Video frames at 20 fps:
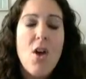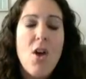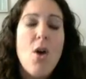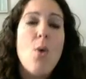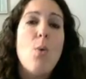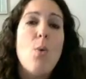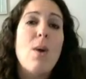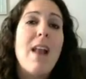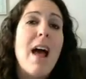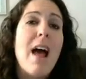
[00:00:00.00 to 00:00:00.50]

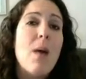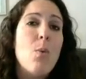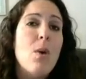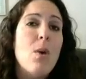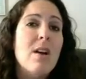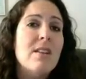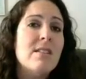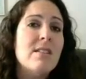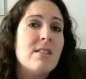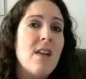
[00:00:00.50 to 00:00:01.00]
When I
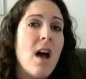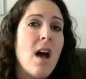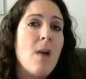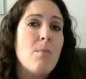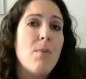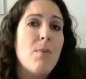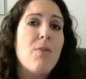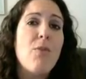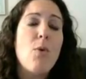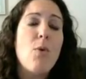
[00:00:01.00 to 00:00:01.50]
was,
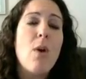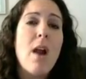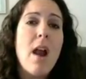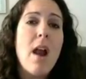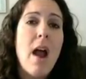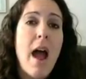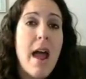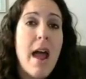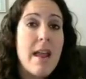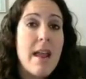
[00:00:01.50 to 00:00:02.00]
before
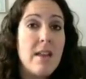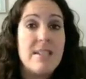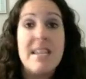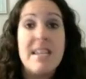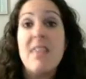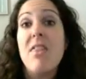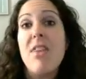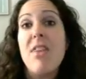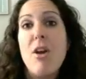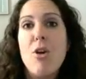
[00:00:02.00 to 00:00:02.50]
I did
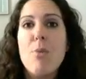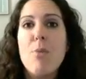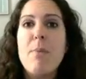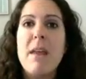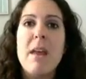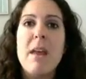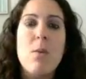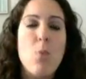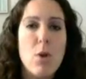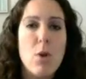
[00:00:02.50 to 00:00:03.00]
therapy
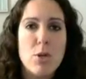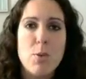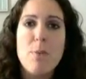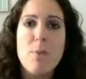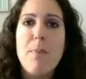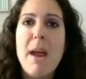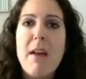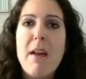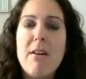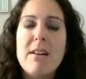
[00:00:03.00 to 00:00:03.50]
and worked with
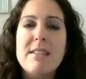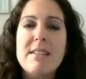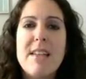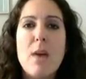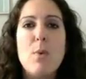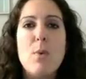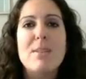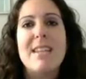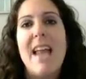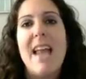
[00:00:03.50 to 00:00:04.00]
parents, I
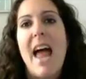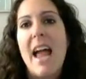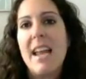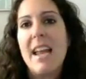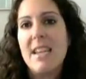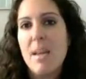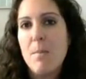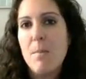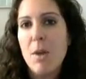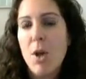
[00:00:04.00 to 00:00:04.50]
was an
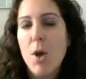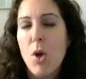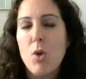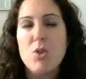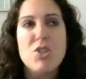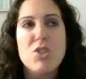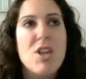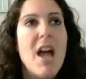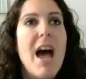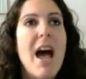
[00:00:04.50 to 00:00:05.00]
academic
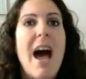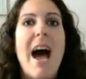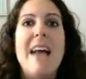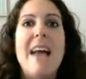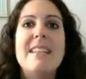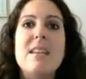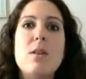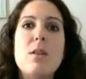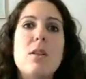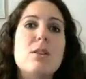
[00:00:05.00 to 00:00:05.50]
coach. I
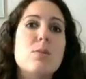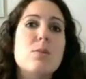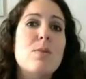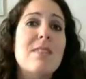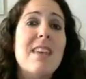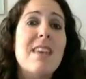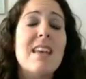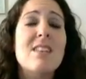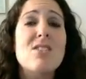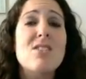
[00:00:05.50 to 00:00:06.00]
did this with
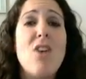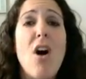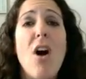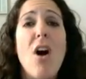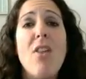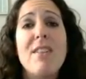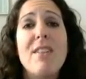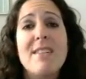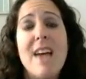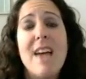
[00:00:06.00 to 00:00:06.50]
kids all
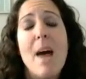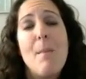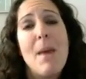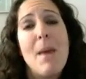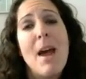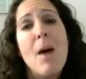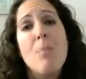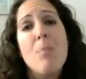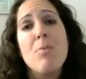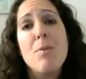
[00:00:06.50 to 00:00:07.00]
the time. I
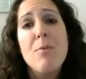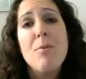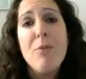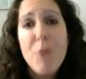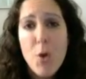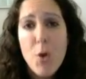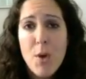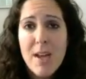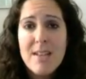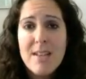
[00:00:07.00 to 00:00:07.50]
helped them
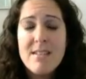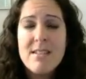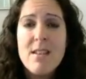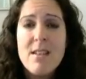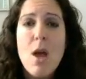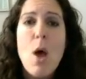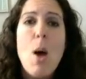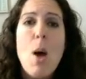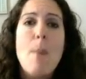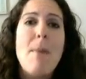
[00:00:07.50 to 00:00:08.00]

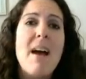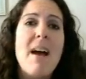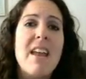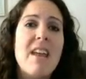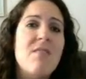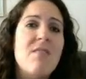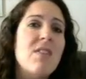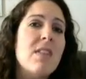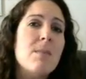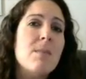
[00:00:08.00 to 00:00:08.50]
focus by
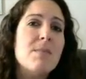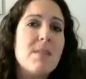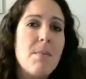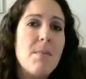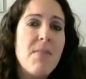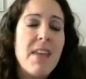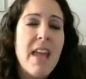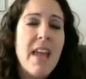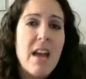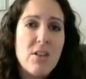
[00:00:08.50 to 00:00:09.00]
giving them
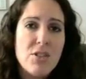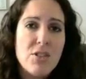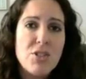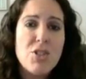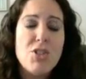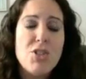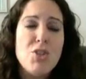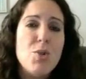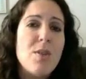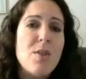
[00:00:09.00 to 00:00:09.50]
something else to
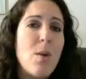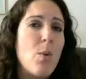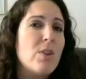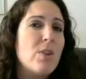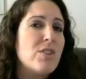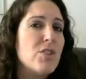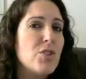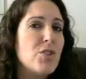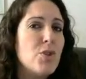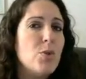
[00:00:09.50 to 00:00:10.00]
do that
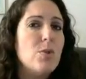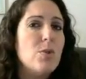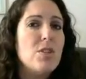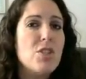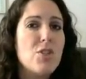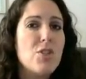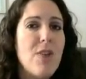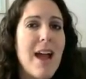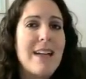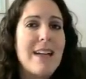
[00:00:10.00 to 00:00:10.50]
wasn't too
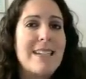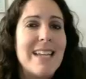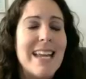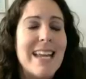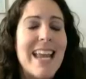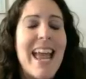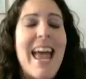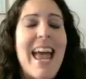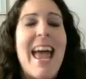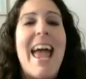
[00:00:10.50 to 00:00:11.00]
distracting.